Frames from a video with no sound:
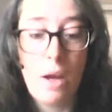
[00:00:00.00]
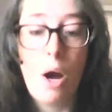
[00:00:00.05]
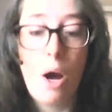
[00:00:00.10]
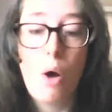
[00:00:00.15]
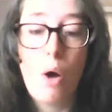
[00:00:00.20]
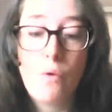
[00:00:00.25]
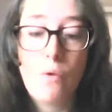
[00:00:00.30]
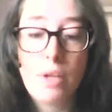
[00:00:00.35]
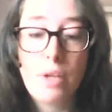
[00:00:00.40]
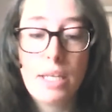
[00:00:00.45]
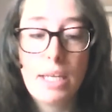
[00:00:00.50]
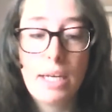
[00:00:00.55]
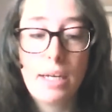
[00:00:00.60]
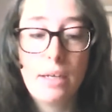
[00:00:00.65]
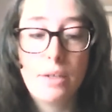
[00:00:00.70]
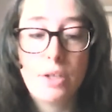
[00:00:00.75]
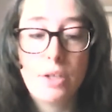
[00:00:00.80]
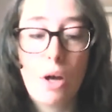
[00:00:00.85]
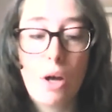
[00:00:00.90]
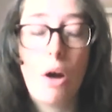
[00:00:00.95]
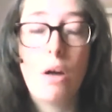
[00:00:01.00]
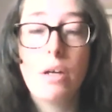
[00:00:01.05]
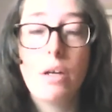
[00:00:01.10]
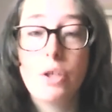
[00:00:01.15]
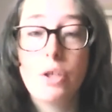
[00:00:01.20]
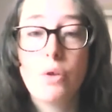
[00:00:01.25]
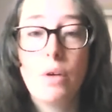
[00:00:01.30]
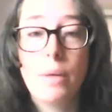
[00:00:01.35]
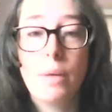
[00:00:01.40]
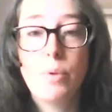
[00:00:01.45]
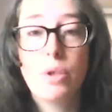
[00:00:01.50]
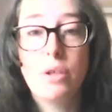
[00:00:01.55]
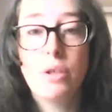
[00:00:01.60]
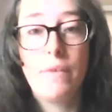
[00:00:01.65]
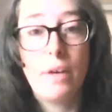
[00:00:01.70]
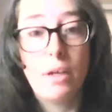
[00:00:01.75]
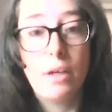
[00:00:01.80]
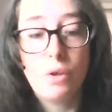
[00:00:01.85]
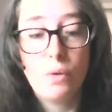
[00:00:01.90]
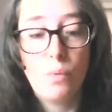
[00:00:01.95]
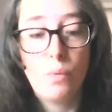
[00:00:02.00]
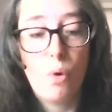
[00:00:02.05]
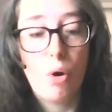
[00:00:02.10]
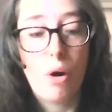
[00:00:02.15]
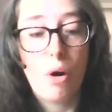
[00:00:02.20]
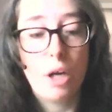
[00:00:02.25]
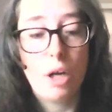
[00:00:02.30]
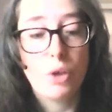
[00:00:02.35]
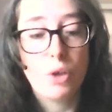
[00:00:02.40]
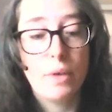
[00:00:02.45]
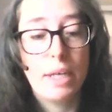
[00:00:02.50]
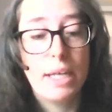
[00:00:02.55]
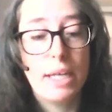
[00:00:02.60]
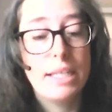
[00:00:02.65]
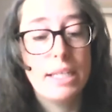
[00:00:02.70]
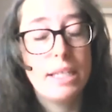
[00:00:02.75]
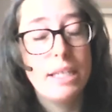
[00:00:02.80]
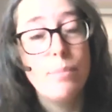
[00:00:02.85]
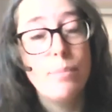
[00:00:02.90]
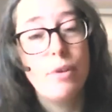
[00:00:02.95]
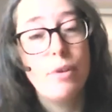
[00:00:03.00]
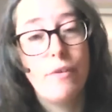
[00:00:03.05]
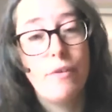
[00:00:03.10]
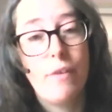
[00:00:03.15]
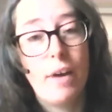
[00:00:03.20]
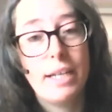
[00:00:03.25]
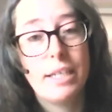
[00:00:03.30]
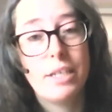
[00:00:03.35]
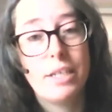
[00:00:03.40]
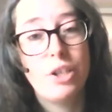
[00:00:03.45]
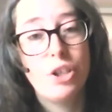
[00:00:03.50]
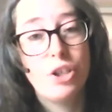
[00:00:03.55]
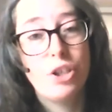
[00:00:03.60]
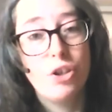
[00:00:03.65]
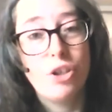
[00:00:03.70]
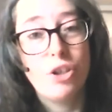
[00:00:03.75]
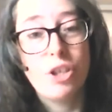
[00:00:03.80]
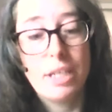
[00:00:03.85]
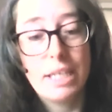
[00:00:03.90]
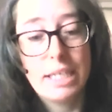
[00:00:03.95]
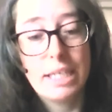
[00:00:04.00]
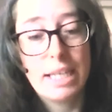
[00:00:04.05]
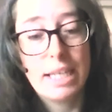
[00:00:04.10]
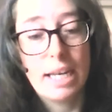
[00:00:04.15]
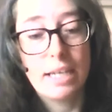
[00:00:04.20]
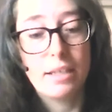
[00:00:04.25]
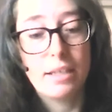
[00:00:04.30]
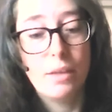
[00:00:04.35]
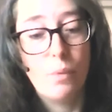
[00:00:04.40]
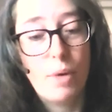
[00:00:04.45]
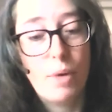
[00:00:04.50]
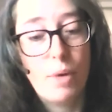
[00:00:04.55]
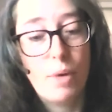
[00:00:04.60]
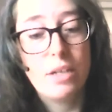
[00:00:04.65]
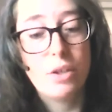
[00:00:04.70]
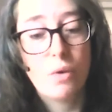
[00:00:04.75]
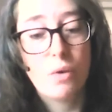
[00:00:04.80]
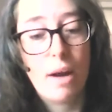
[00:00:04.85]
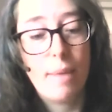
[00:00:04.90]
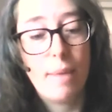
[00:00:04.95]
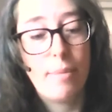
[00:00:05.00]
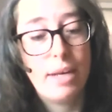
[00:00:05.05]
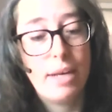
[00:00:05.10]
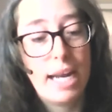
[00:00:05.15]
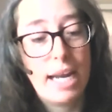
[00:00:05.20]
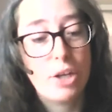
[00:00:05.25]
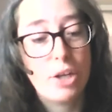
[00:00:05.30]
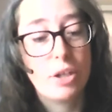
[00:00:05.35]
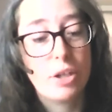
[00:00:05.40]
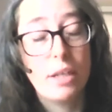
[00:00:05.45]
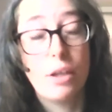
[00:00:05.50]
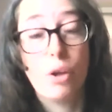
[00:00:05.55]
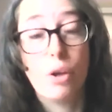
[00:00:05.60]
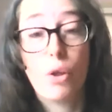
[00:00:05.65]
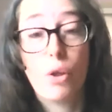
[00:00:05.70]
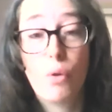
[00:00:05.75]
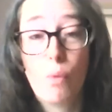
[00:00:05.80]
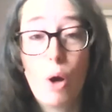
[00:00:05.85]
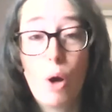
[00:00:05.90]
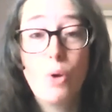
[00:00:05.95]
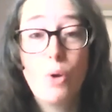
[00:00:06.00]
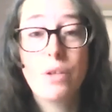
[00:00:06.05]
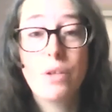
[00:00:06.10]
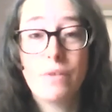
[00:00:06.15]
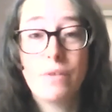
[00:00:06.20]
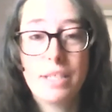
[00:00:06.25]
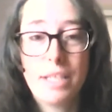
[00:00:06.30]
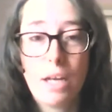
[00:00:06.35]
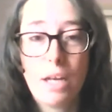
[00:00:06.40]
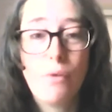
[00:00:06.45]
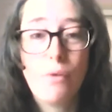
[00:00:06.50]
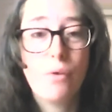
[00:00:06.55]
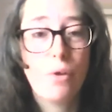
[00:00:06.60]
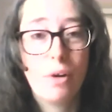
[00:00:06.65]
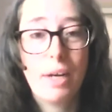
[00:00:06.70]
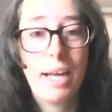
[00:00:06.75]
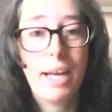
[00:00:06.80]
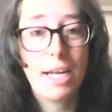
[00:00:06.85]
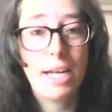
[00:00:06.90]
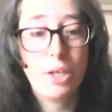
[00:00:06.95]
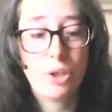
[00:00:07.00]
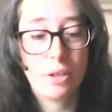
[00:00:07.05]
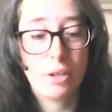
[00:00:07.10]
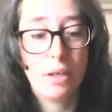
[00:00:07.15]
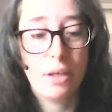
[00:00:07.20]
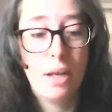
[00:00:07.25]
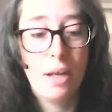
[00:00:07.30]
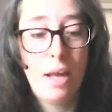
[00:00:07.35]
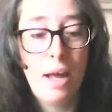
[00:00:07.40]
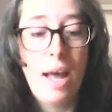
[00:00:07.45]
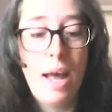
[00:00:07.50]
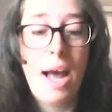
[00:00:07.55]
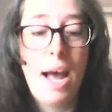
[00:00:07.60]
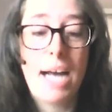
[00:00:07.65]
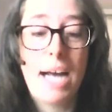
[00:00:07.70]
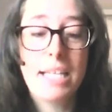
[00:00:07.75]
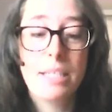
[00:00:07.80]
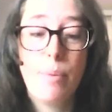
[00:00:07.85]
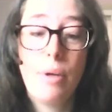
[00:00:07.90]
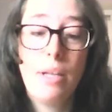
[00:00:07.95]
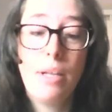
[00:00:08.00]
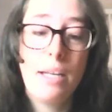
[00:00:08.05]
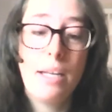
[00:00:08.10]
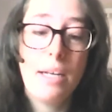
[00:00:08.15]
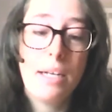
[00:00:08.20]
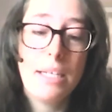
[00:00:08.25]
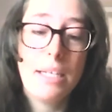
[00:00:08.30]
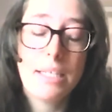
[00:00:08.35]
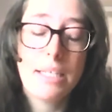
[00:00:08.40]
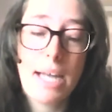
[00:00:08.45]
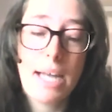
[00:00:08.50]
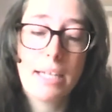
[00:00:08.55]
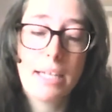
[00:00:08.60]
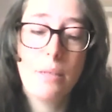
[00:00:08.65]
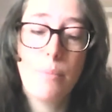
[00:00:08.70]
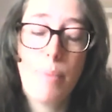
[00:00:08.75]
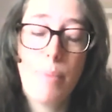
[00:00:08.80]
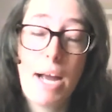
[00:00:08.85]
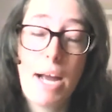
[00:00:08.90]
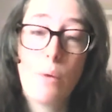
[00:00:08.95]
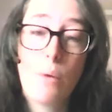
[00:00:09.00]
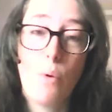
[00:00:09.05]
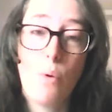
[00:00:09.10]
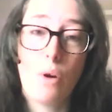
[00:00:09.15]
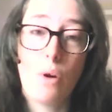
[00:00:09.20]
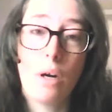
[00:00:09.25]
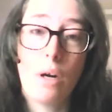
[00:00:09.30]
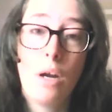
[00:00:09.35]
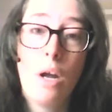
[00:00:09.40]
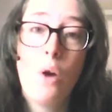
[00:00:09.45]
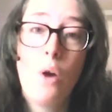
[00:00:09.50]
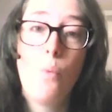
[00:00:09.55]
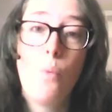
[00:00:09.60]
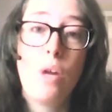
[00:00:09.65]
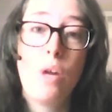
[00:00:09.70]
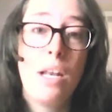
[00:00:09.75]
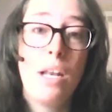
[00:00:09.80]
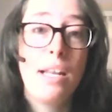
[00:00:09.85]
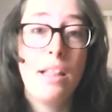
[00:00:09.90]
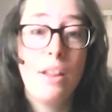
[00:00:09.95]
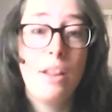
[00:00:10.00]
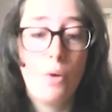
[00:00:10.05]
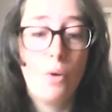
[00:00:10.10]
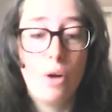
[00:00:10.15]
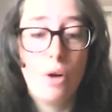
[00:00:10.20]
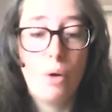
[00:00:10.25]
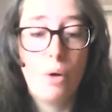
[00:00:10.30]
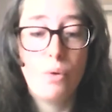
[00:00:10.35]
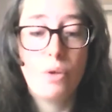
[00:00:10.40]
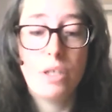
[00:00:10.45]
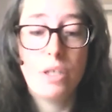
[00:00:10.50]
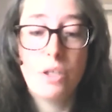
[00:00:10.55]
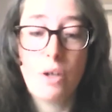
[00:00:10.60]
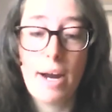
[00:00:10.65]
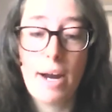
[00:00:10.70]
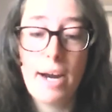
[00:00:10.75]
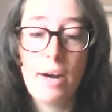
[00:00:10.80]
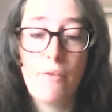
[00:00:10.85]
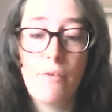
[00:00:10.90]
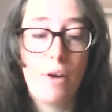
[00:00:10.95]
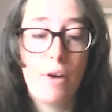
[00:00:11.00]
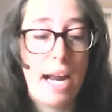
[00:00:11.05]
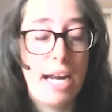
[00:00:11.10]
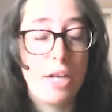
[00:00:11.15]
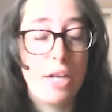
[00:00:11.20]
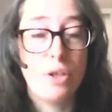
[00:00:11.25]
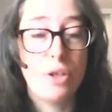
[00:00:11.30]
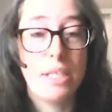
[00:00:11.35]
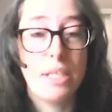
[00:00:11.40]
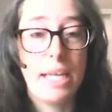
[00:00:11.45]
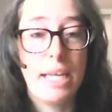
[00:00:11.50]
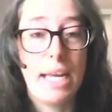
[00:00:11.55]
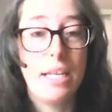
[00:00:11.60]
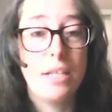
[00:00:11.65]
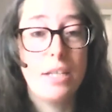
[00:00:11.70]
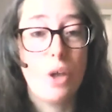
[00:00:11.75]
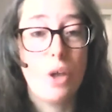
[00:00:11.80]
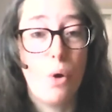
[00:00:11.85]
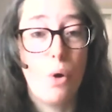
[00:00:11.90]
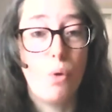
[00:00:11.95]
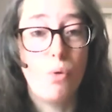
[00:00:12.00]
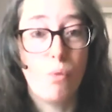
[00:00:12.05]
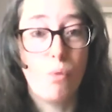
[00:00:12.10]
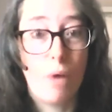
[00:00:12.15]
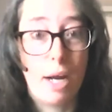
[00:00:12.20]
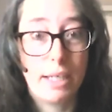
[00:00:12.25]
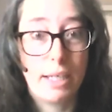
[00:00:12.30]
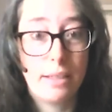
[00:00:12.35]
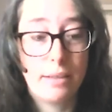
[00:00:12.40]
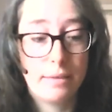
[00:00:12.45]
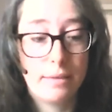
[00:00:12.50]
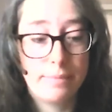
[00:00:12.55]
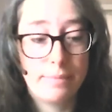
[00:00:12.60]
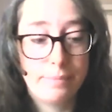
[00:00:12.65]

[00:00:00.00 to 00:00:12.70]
Over the years, our description of interwar Austria has simplified to such an extent that we describe a nation in the throes of self creation as a politically stagnant backwater with little or no desire for agency in its own right.